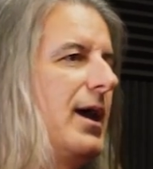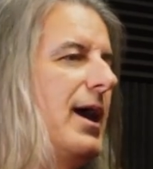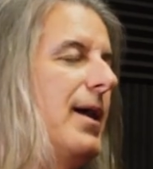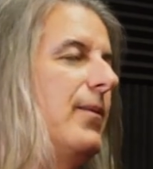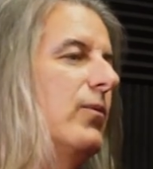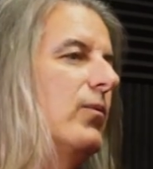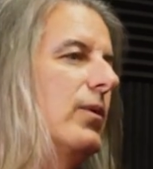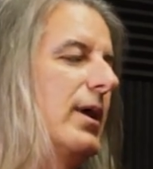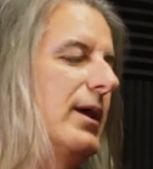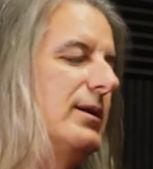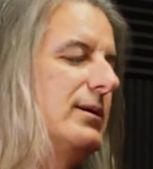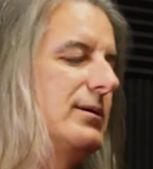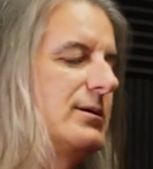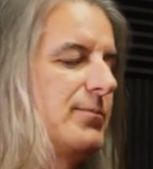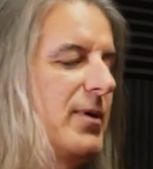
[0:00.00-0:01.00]
and
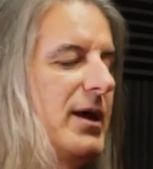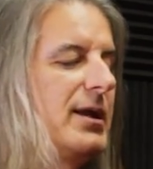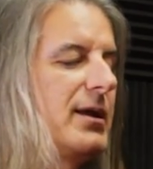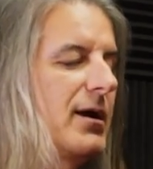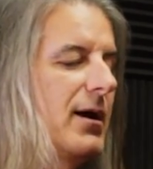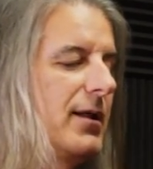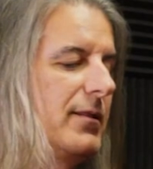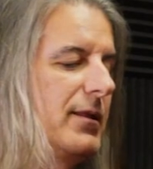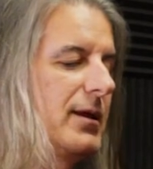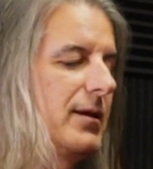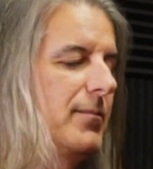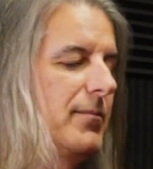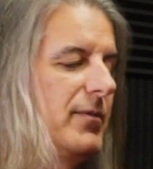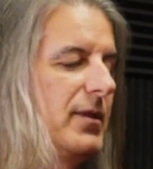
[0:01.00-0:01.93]
and depending on the um,